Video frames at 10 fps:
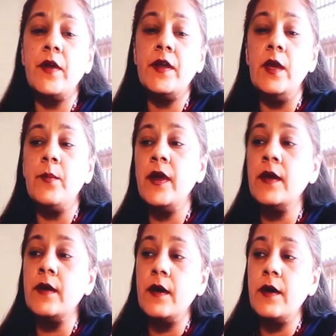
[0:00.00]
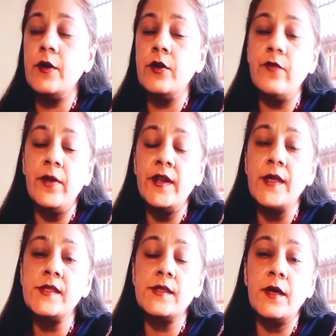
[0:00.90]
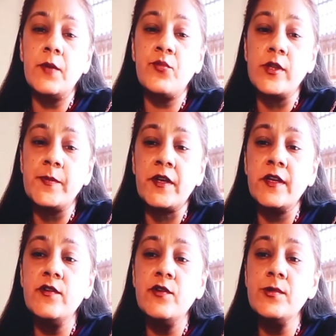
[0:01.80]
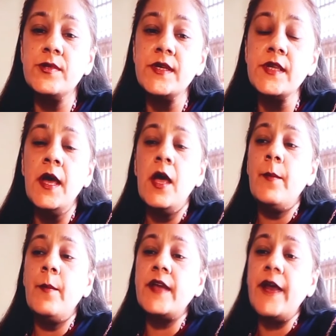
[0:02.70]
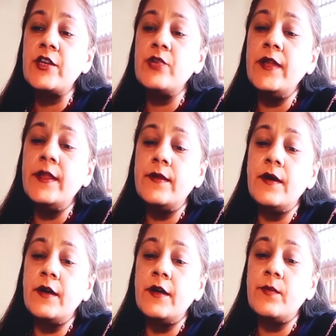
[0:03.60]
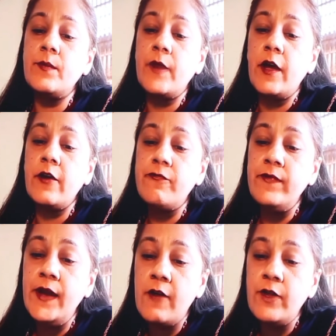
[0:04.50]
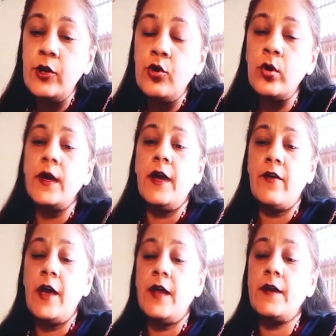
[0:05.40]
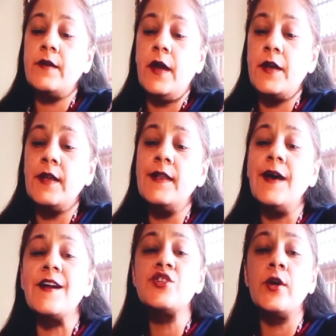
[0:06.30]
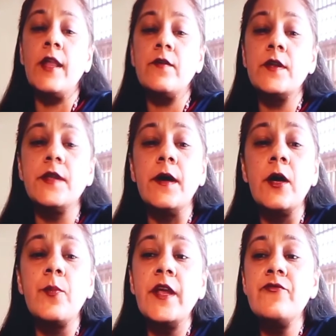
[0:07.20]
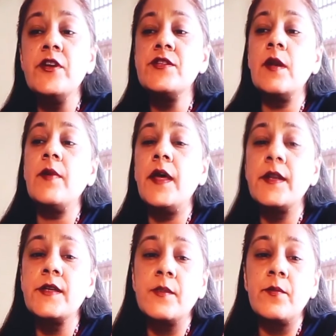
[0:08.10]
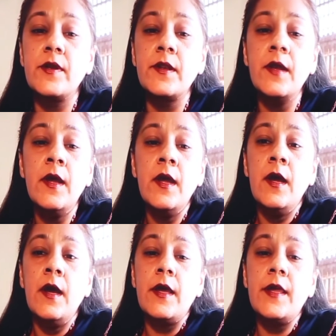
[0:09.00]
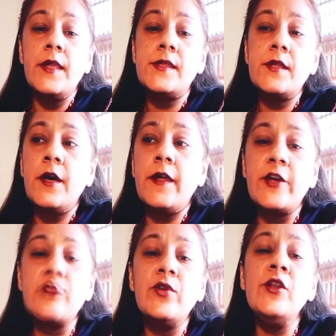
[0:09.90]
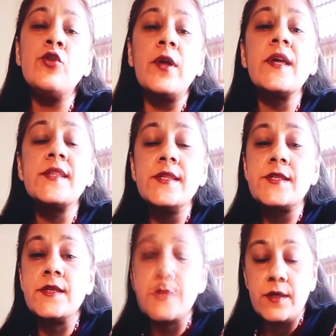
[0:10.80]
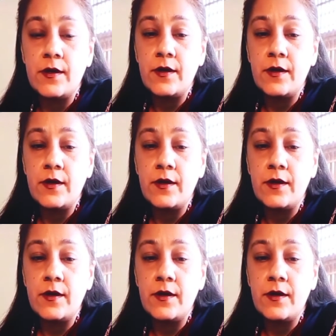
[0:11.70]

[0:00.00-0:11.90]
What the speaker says: keeping women as prospective users, but actually, if we have a look at a larger level, the urban and regional planning discipline is actually non-existent